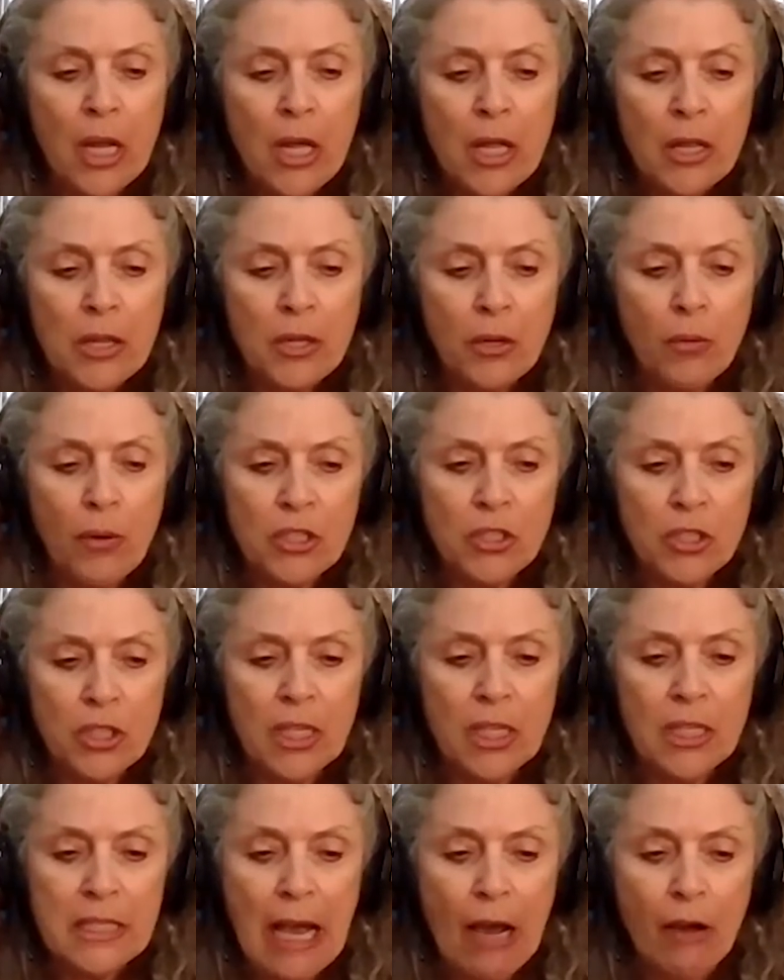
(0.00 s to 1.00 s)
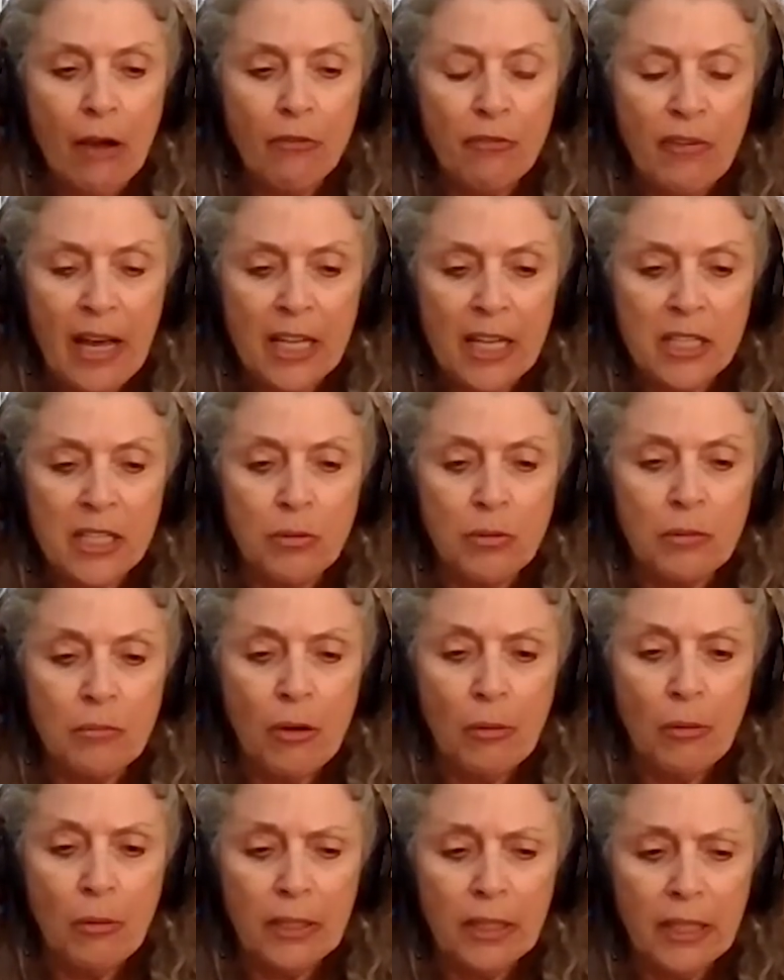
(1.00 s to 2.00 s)
the question is how fast we
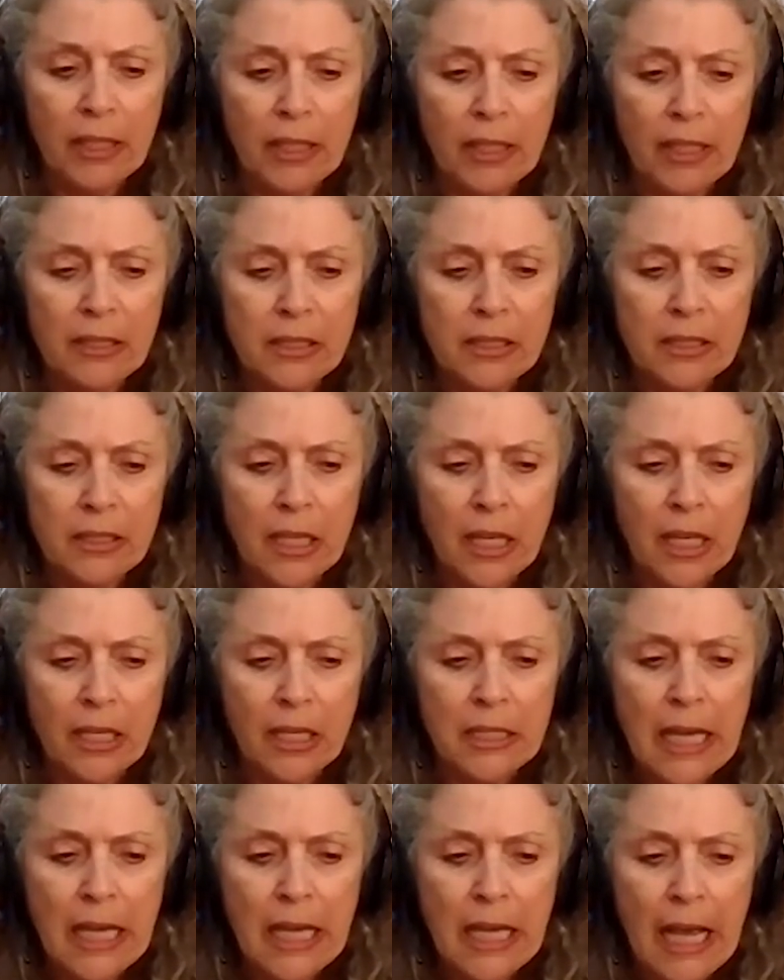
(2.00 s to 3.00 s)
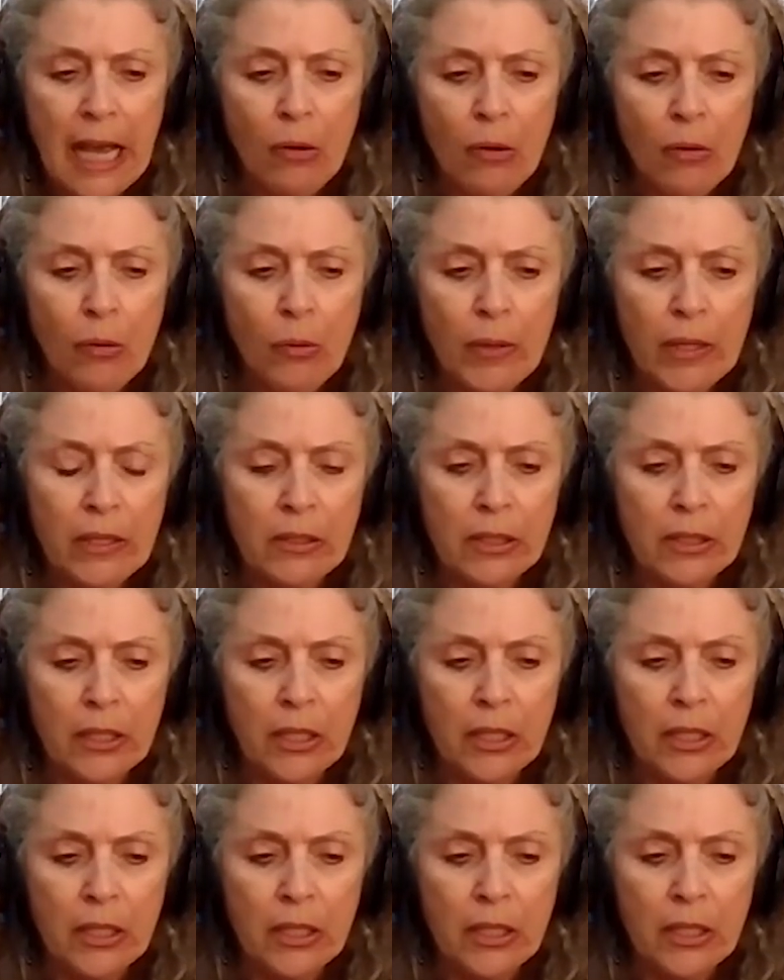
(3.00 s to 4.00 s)
mobilize and how
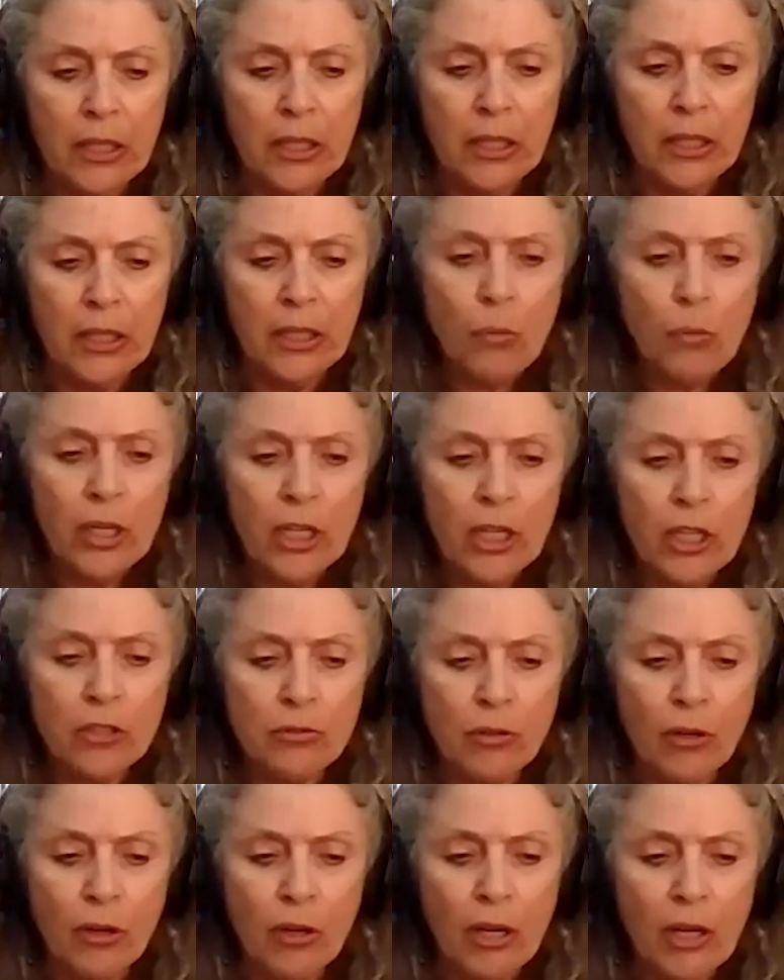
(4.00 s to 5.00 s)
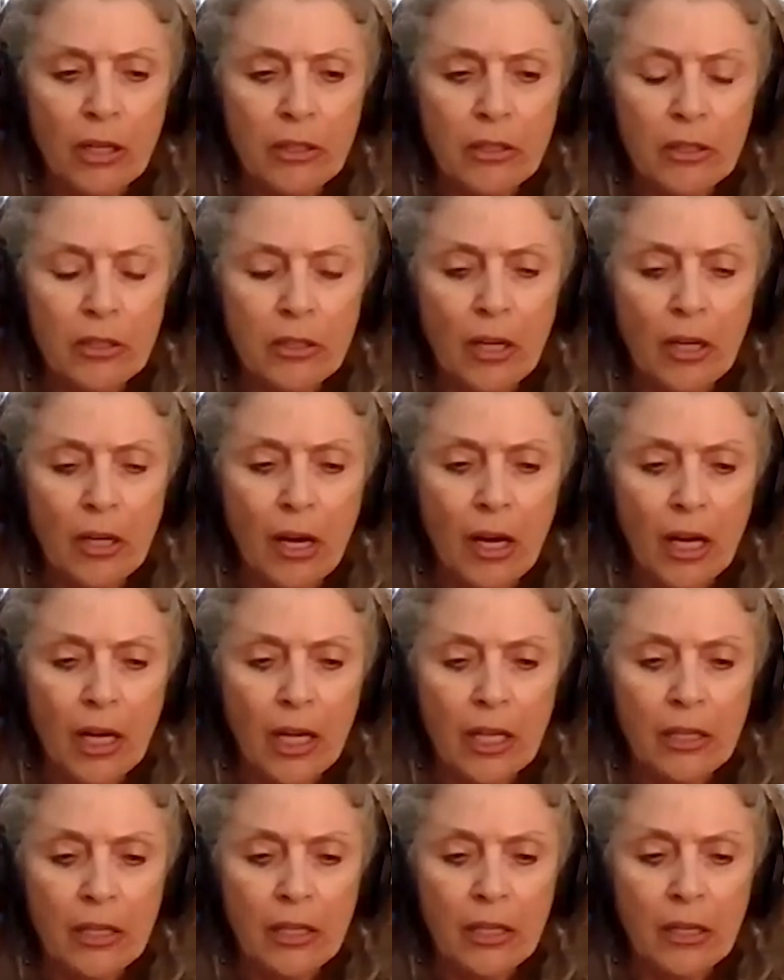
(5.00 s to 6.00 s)
quickly we draw
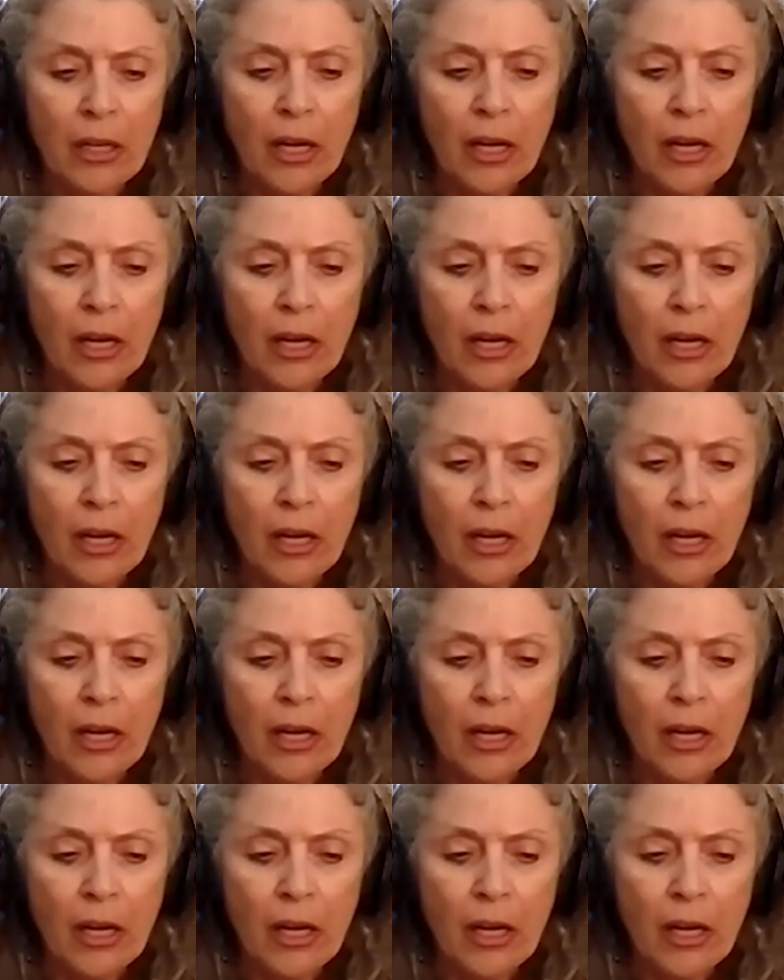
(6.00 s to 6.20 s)
on